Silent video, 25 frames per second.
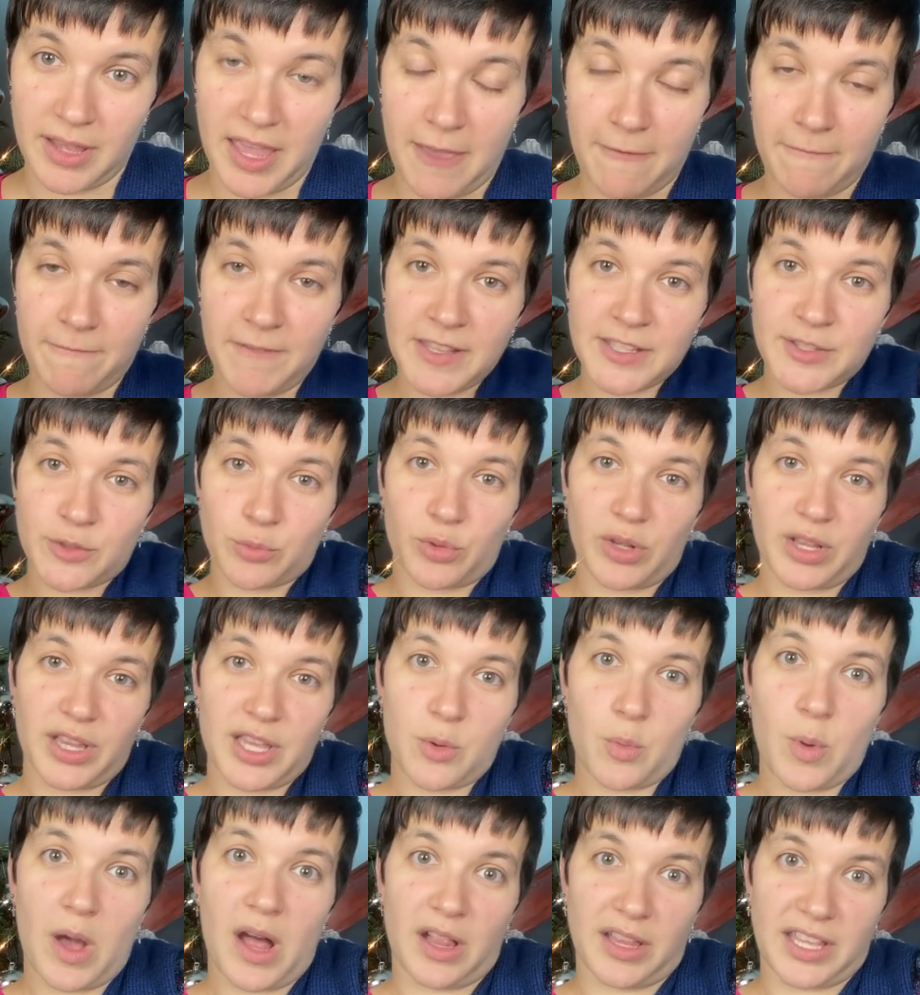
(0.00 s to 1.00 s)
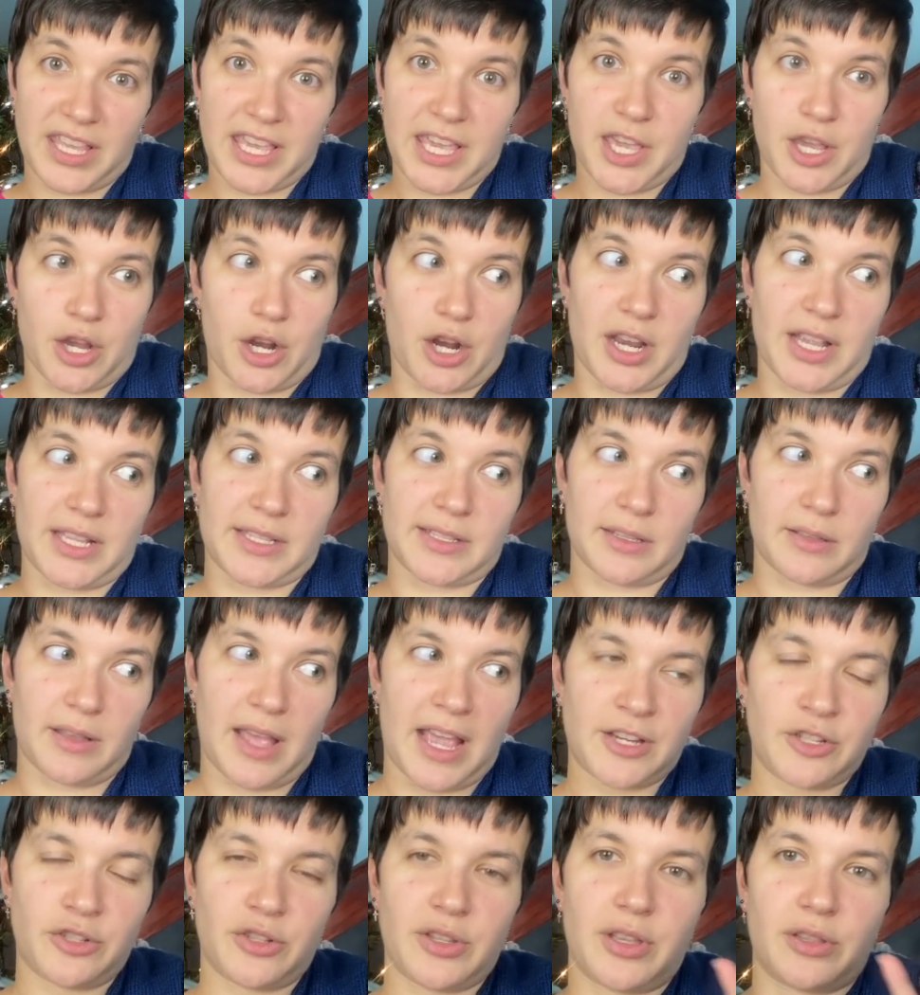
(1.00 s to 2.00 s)
It fits really well here. It's
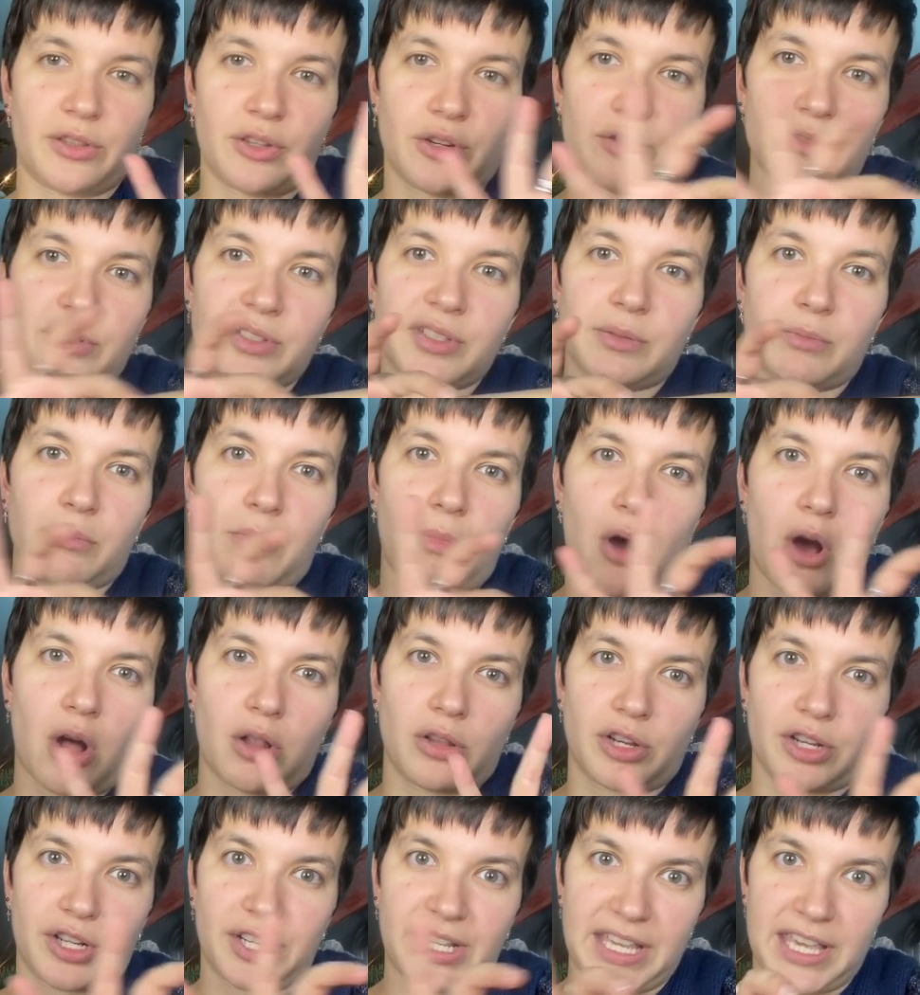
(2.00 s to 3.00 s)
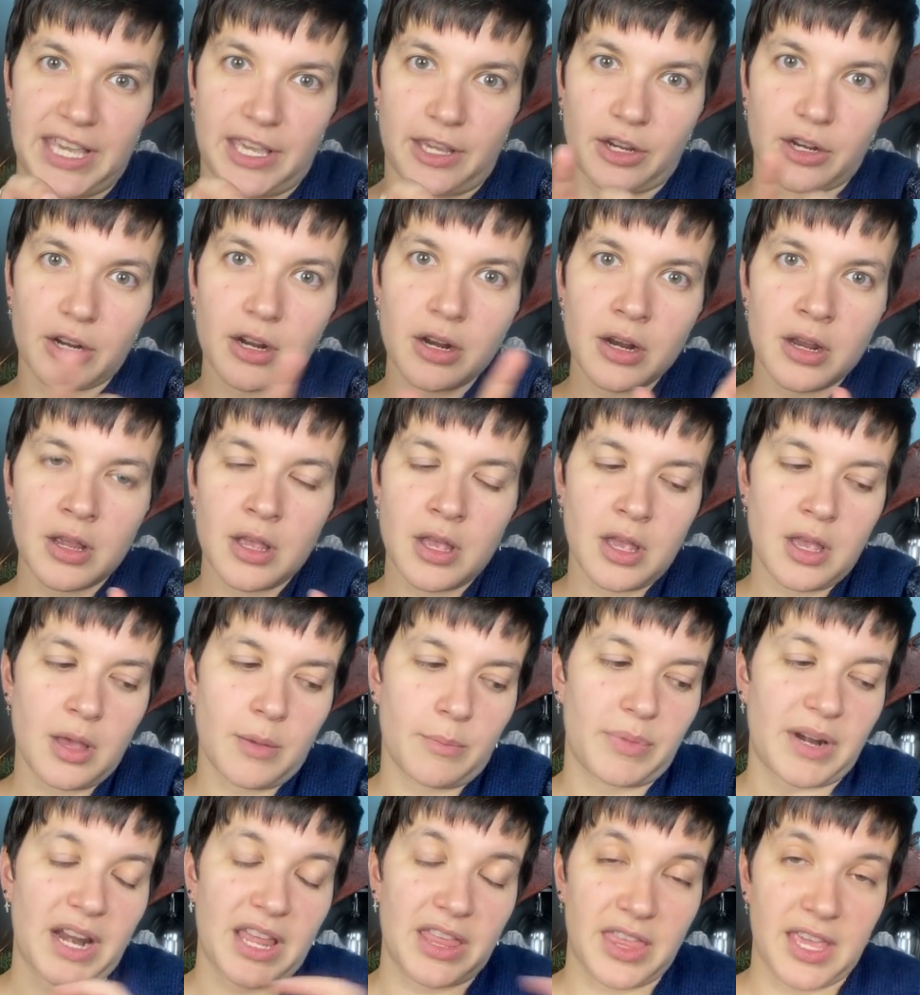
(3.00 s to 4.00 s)
actually a little smaller here,
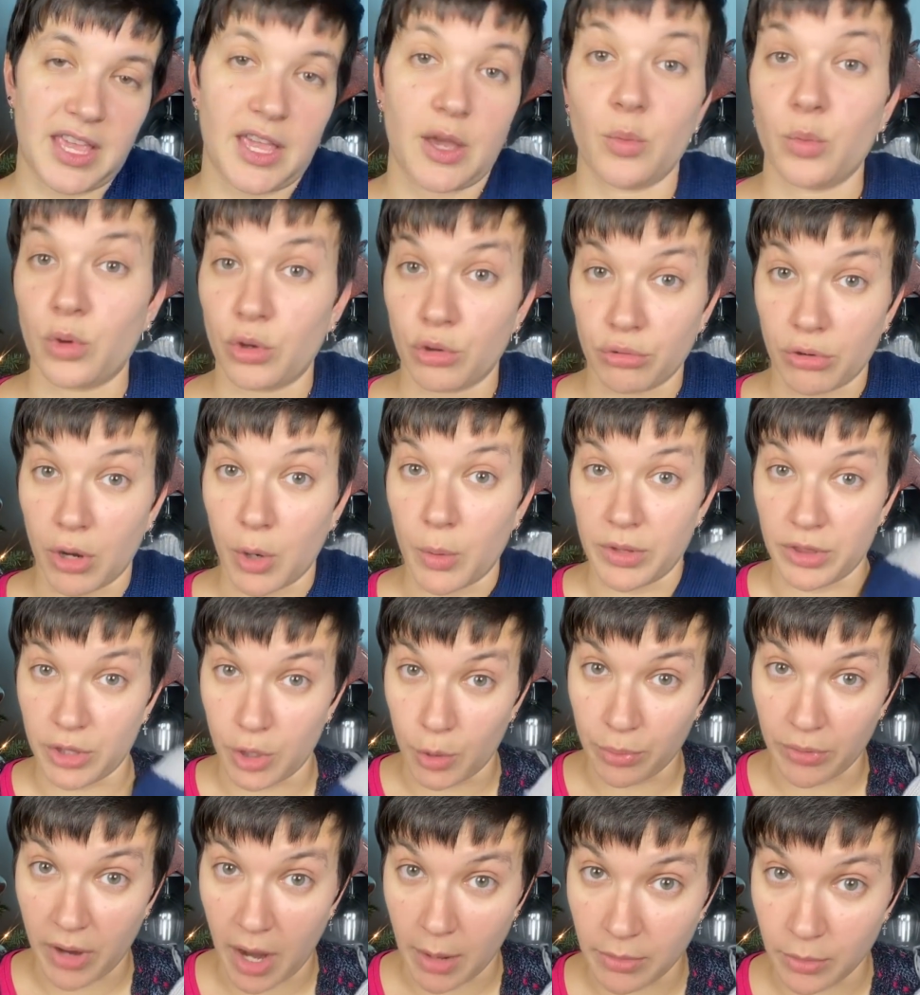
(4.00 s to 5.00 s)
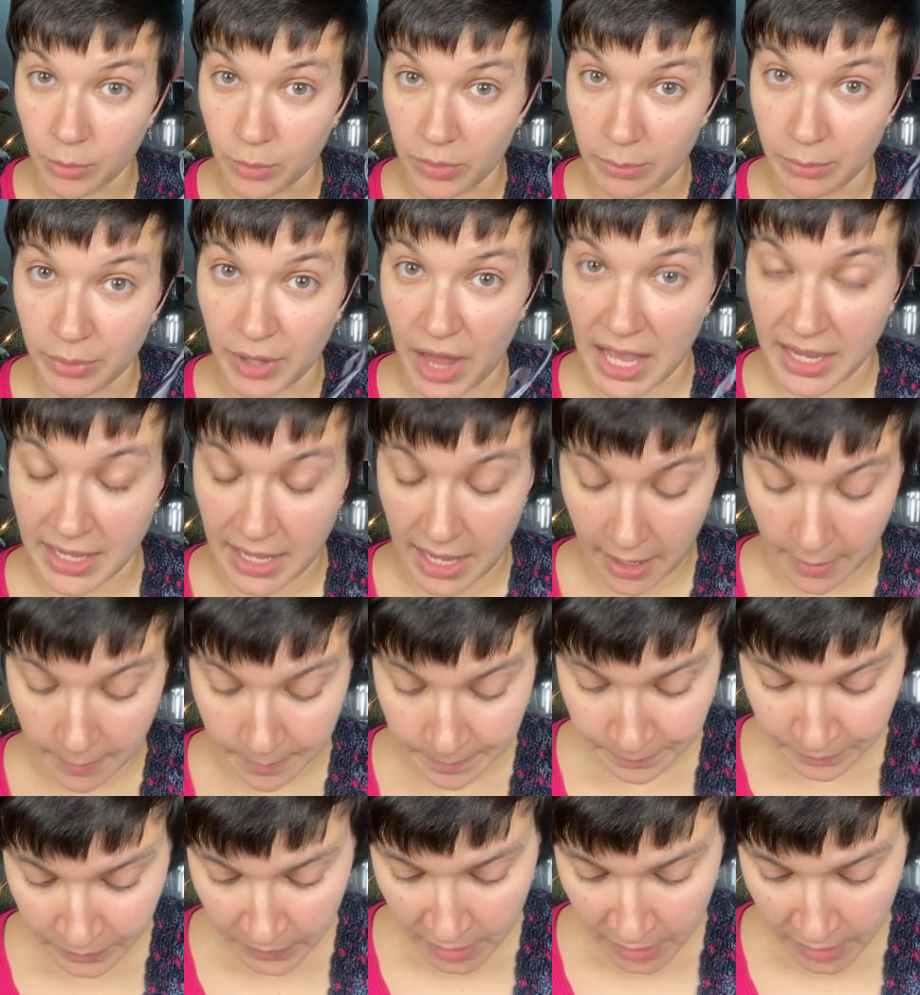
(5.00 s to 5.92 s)
but I think it will grow with no problem with blocking.